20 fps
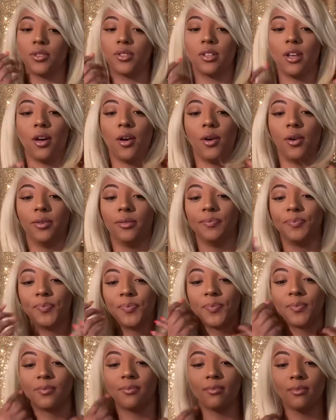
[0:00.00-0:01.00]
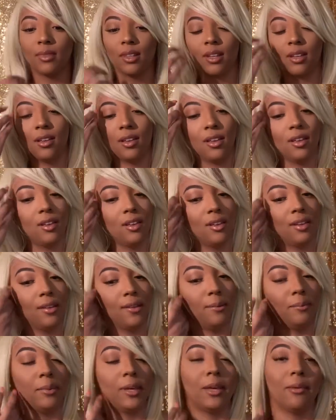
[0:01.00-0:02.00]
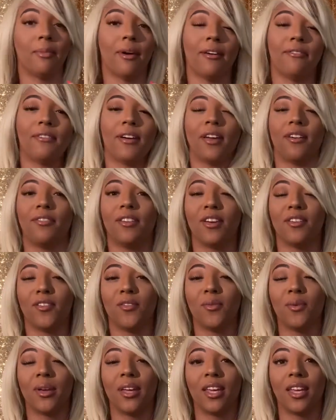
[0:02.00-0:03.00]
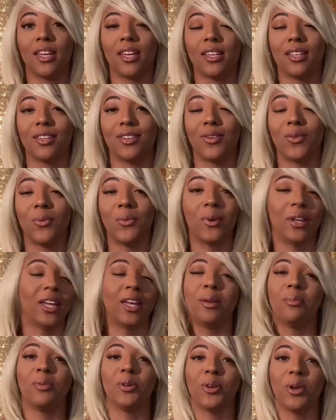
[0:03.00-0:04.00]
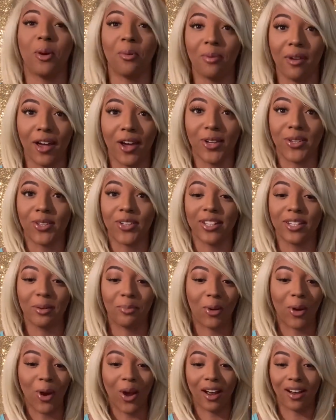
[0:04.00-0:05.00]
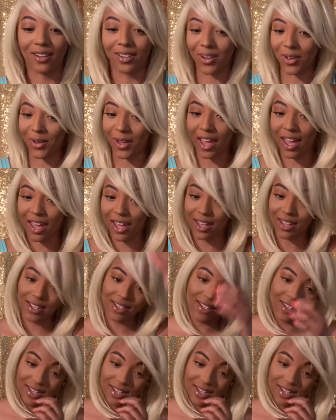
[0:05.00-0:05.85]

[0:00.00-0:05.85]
So me and my Faith Evan wig, we ain't put no powder in the part, okay?